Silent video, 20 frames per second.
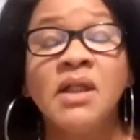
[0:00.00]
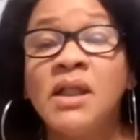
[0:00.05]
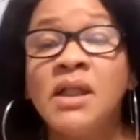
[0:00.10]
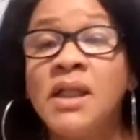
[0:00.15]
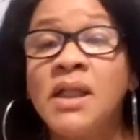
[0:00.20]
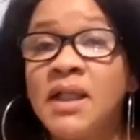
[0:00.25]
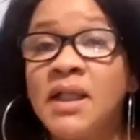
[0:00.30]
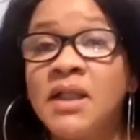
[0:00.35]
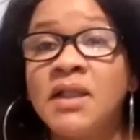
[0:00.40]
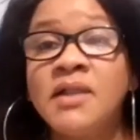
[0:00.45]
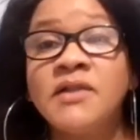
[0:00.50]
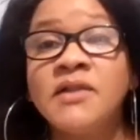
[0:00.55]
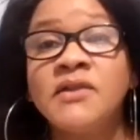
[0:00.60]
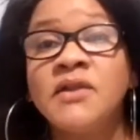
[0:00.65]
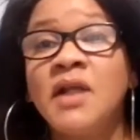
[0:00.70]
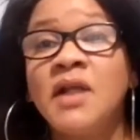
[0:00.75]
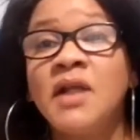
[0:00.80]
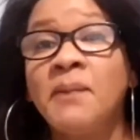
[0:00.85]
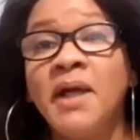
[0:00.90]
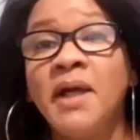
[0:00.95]
Ladies,
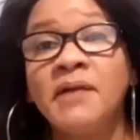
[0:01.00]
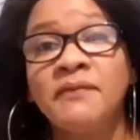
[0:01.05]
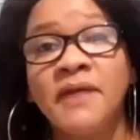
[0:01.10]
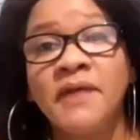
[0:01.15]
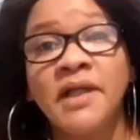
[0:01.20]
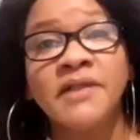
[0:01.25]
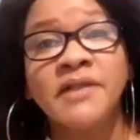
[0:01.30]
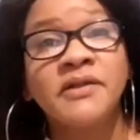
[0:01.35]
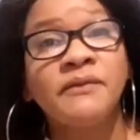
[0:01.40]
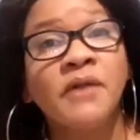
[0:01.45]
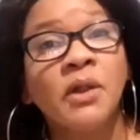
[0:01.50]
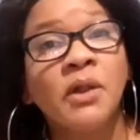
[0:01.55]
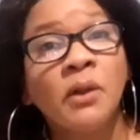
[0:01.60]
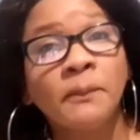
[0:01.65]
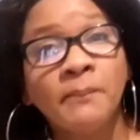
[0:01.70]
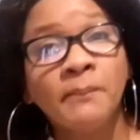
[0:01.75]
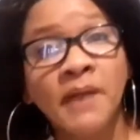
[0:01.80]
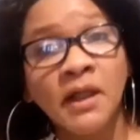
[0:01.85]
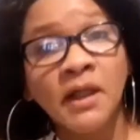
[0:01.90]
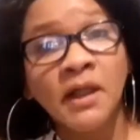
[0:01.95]
take my advice. If you're
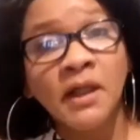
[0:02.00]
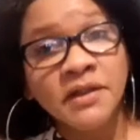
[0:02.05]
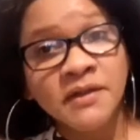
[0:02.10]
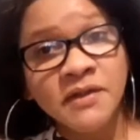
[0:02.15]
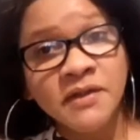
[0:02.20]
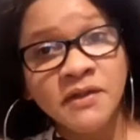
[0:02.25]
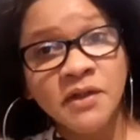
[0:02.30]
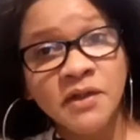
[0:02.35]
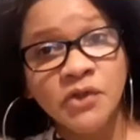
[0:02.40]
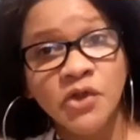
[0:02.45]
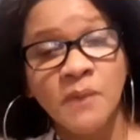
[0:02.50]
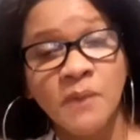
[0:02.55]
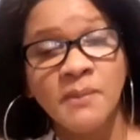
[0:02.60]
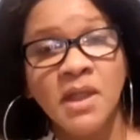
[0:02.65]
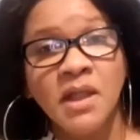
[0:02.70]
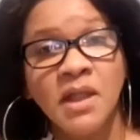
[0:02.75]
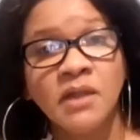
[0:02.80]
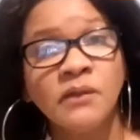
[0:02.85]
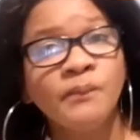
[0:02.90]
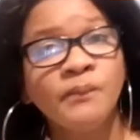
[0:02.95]
not married to such a
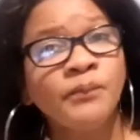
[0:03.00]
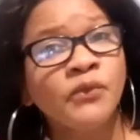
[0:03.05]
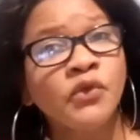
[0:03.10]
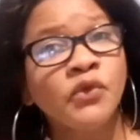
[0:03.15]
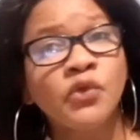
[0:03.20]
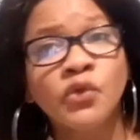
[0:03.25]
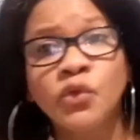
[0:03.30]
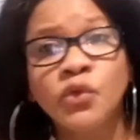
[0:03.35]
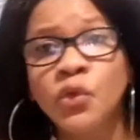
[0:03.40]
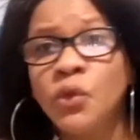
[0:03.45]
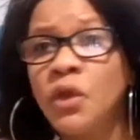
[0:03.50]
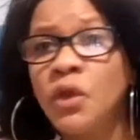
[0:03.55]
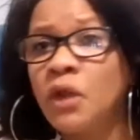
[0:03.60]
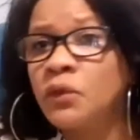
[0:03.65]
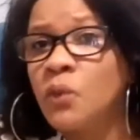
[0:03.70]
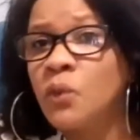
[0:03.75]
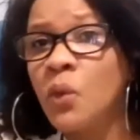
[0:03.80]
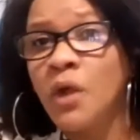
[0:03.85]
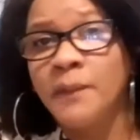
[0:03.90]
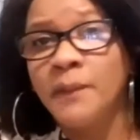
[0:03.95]
man, do
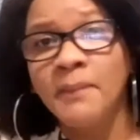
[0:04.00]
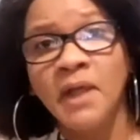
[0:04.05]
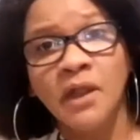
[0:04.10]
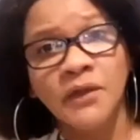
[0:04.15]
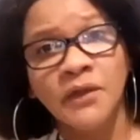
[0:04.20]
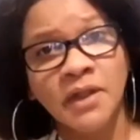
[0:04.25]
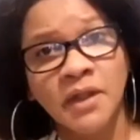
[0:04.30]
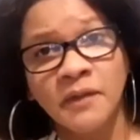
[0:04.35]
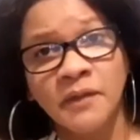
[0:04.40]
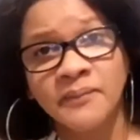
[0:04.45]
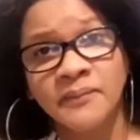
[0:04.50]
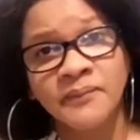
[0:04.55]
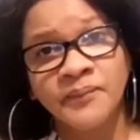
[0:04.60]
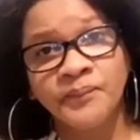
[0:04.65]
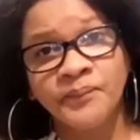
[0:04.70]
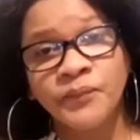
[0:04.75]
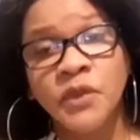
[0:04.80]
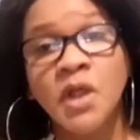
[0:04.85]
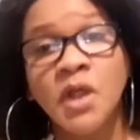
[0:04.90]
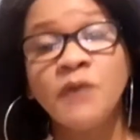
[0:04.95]
not go and marry him.
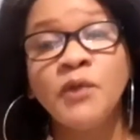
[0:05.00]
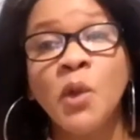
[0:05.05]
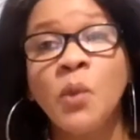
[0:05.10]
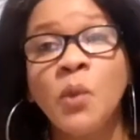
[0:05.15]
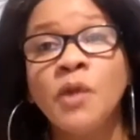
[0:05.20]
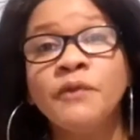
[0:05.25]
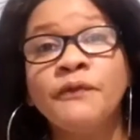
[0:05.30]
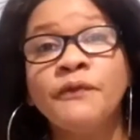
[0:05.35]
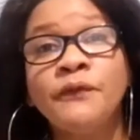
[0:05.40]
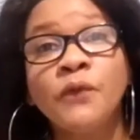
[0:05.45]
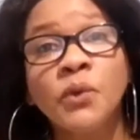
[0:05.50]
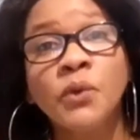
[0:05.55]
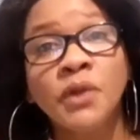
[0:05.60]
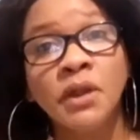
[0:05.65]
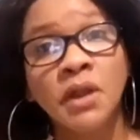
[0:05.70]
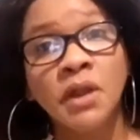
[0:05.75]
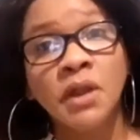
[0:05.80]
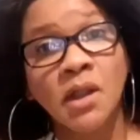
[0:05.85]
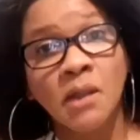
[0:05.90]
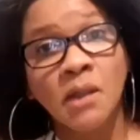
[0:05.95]
If you want food in
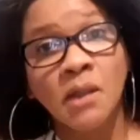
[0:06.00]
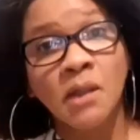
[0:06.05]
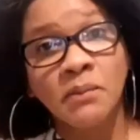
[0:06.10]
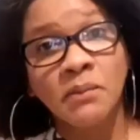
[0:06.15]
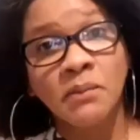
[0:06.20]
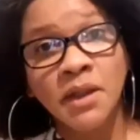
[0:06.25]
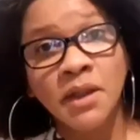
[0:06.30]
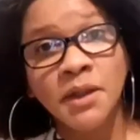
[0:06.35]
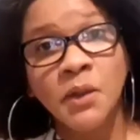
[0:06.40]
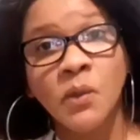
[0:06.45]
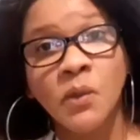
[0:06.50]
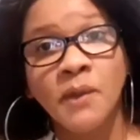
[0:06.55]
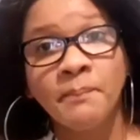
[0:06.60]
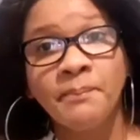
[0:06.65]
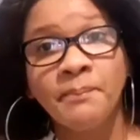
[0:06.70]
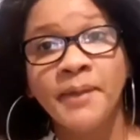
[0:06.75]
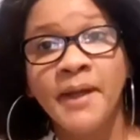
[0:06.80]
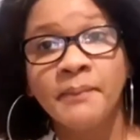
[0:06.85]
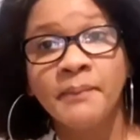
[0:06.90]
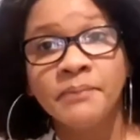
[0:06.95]
your cupboard and you want
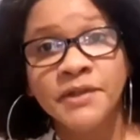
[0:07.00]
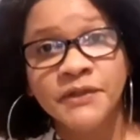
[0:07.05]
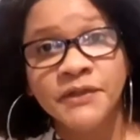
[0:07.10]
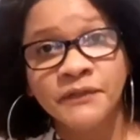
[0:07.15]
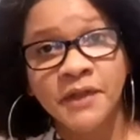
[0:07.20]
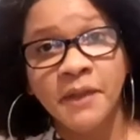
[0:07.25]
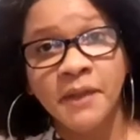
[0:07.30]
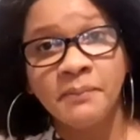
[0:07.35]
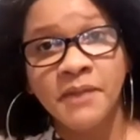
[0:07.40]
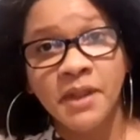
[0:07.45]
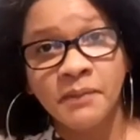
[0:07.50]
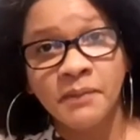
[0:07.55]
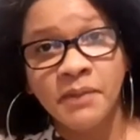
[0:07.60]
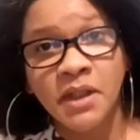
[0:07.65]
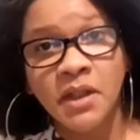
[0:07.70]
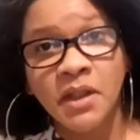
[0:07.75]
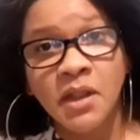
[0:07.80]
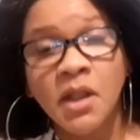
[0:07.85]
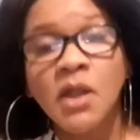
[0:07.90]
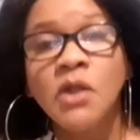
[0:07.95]
pampers for your
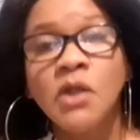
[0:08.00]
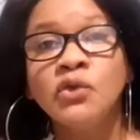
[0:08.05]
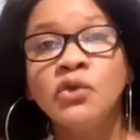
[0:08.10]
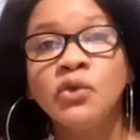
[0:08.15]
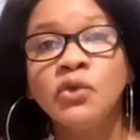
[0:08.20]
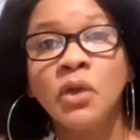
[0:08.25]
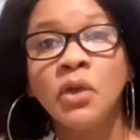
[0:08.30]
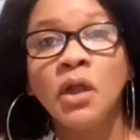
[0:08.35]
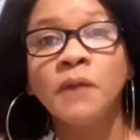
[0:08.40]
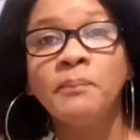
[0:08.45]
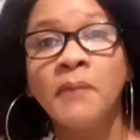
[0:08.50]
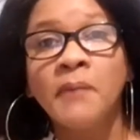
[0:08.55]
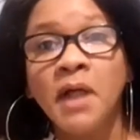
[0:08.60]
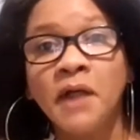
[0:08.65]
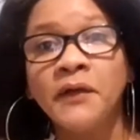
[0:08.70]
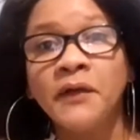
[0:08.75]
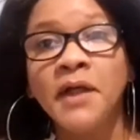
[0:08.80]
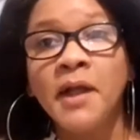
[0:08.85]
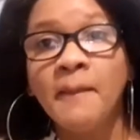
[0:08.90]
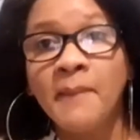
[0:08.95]
baby, do not
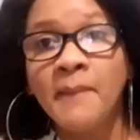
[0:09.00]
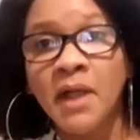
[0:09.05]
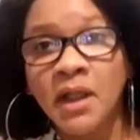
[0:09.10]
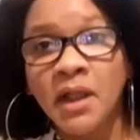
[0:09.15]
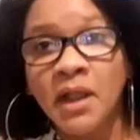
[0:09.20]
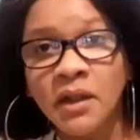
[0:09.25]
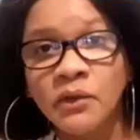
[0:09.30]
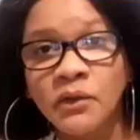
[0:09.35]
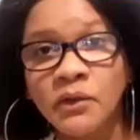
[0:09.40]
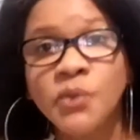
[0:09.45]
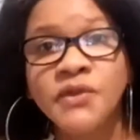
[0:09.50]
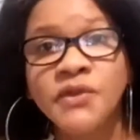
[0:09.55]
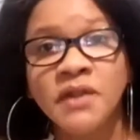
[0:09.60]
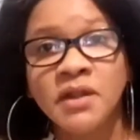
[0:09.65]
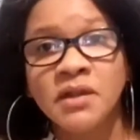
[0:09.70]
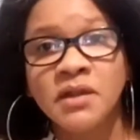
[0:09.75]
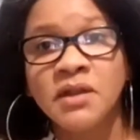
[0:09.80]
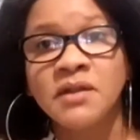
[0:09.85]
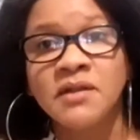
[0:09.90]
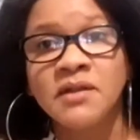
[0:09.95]
marry a man who's
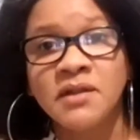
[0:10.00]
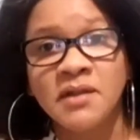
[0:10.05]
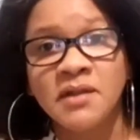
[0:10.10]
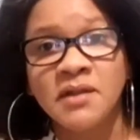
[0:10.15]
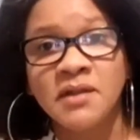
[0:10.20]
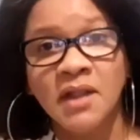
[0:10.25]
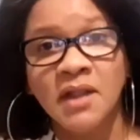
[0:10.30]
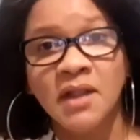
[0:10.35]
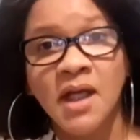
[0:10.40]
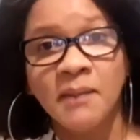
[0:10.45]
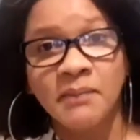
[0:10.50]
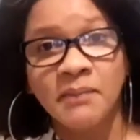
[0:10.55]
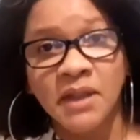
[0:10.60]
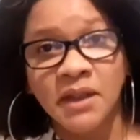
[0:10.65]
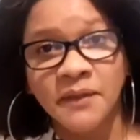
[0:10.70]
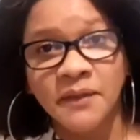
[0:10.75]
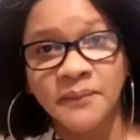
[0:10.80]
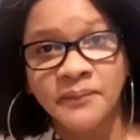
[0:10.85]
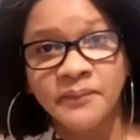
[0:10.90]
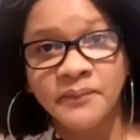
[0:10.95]
addicted to
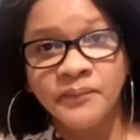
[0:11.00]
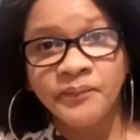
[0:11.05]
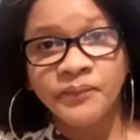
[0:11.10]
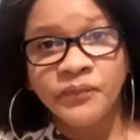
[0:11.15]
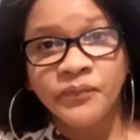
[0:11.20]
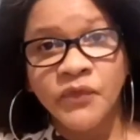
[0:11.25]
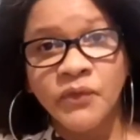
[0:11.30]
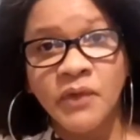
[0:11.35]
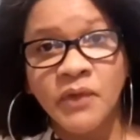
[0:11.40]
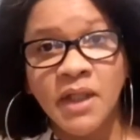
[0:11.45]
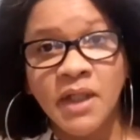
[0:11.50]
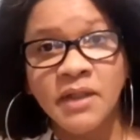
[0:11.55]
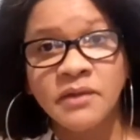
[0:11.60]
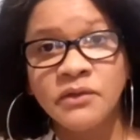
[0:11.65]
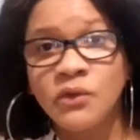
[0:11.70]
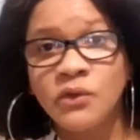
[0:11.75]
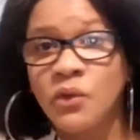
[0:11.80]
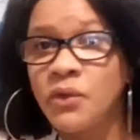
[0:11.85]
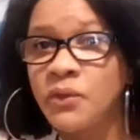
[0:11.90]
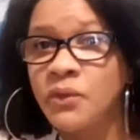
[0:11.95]
gambling, right?
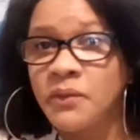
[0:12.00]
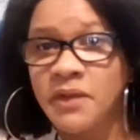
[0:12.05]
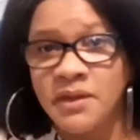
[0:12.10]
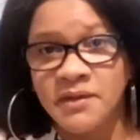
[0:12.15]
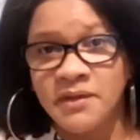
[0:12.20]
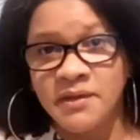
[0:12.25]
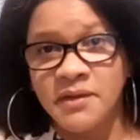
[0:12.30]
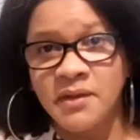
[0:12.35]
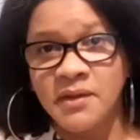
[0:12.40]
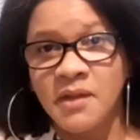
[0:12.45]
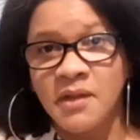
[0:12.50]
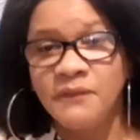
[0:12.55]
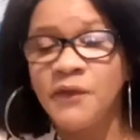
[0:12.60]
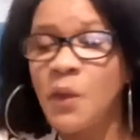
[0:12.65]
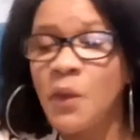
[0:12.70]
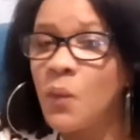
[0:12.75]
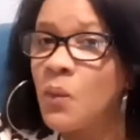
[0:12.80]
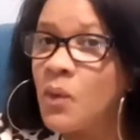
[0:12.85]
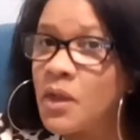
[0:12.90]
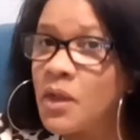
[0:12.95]
Don't do it. If you
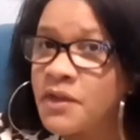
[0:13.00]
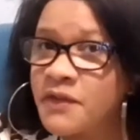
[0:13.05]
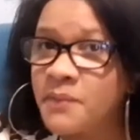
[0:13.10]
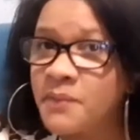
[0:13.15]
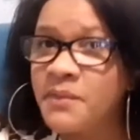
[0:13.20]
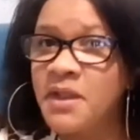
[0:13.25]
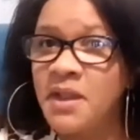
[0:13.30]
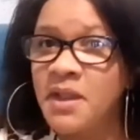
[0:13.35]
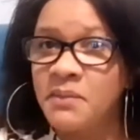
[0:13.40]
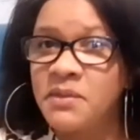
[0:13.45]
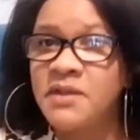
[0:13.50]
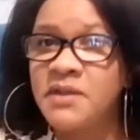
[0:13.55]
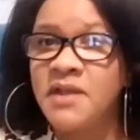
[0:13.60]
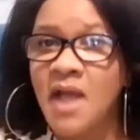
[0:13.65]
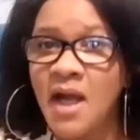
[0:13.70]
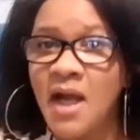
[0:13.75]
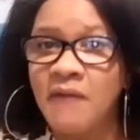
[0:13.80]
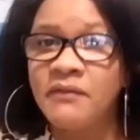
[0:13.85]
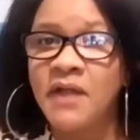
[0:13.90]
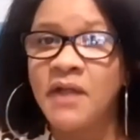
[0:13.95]
want to be able to
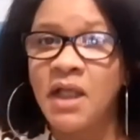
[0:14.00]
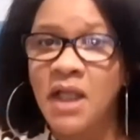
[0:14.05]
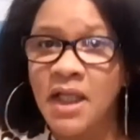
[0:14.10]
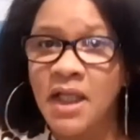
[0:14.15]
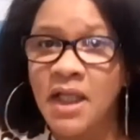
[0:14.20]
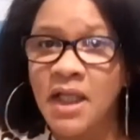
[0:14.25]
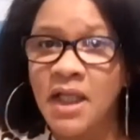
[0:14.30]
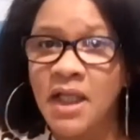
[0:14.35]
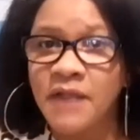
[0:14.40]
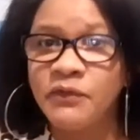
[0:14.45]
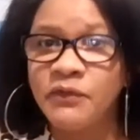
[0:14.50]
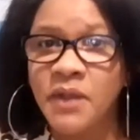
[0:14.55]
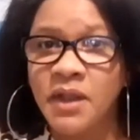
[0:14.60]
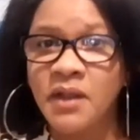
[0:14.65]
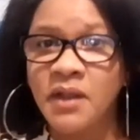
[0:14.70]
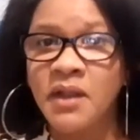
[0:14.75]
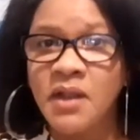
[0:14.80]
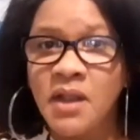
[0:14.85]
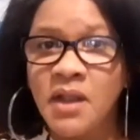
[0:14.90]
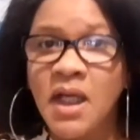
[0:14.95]
have a life
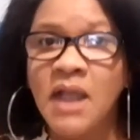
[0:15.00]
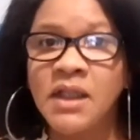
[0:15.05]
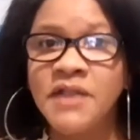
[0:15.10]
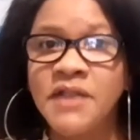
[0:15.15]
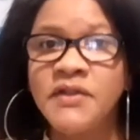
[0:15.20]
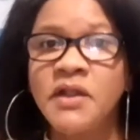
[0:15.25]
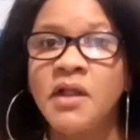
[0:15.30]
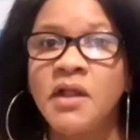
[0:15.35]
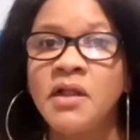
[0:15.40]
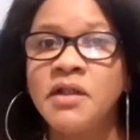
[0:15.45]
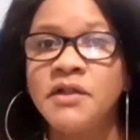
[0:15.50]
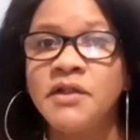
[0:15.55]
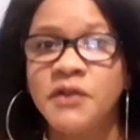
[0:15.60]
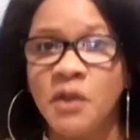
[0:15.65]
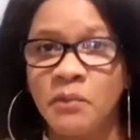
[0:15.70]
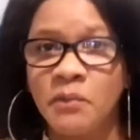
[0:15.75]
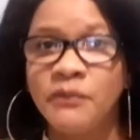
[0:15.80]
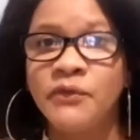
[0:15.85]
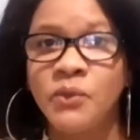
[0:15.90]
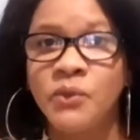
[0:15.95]
where at least you can eat
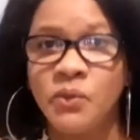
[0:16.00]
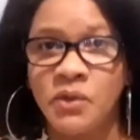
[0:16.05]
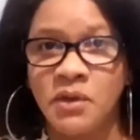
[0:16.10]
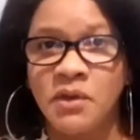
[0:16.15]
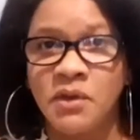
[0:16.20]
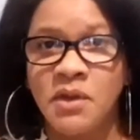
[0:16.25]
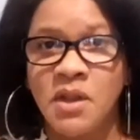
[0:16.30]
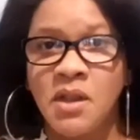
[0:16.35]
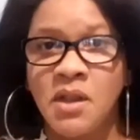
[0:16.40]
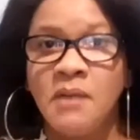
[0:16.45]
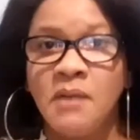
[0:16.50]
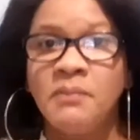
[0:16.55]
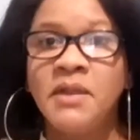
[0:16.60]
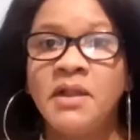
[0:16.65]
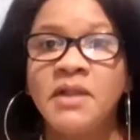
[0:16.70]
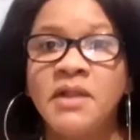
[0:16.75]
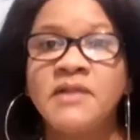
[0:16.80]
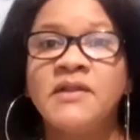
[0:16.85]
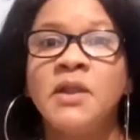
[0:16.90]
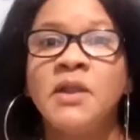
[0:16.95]
some food,
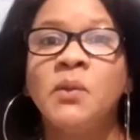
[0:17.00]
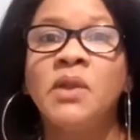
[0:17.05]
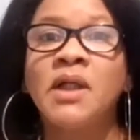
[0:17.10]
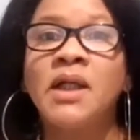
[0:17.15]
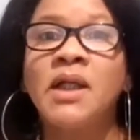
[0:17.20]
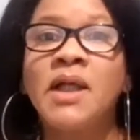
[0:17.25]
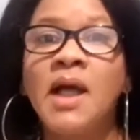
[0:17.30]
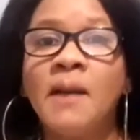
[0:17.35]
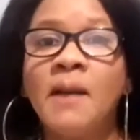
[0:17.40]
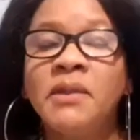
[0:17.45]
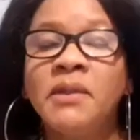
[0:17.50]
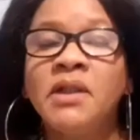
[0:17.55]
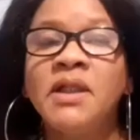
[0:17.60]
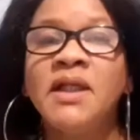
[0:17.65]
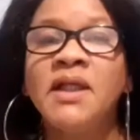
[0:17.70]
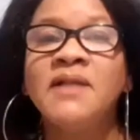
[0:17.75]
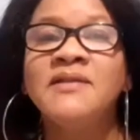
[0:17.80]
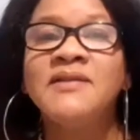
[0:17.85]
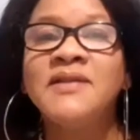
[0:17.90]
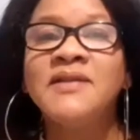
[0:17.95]
because they will gamble
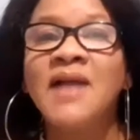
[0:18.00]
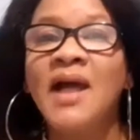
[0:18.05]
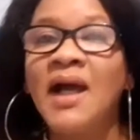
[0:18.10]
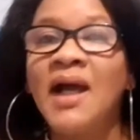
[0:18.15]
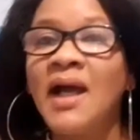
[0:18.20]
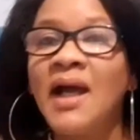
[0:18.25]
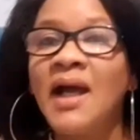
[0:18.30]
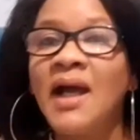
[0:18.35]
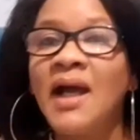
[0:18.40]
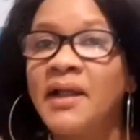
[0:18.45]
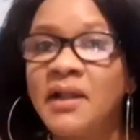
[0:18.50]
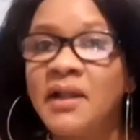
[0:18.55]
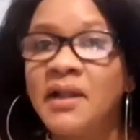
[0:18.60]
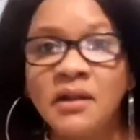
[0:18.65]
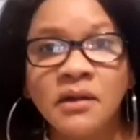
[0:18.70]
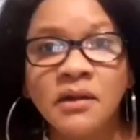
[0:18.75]
the entire.